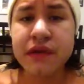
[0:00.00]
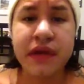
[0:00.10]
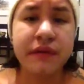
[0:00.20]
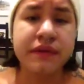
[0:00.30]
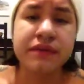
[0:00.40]
and
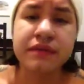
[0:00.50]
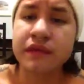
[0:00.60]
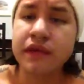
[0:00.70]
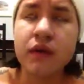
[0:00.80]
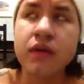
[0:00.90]
I was
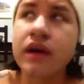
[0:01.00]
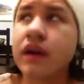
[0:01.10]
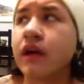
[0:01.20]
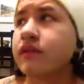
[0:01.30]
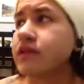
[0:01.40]
doing yoga,
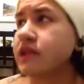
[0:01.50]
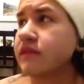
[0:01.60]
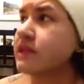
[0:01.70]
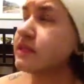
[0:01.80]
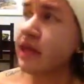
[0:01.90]
and I would just
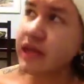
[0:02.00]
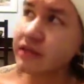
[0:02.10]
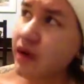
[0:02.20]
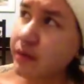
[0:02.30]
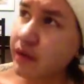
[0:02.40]
leave in a tank top,